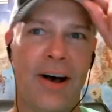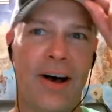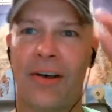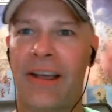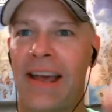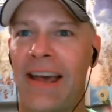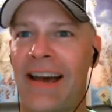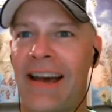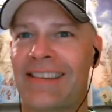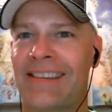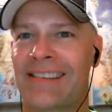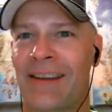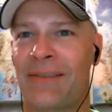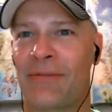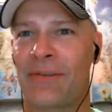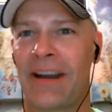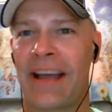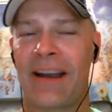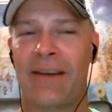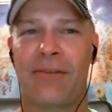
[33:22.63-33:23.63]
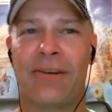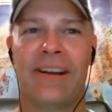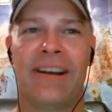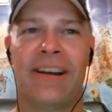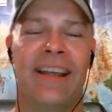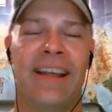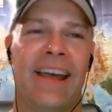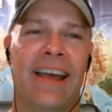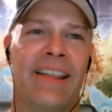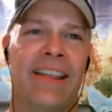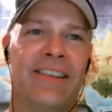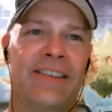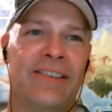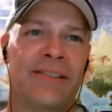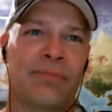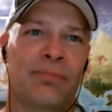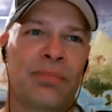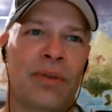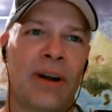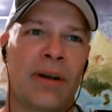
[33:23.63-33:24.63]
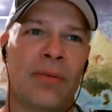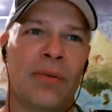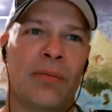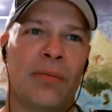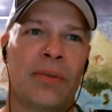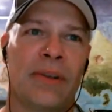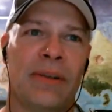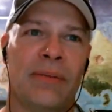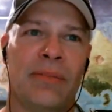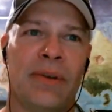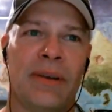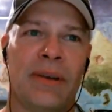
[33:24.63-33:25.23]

yeah, it's time for an ad read, and this would probably be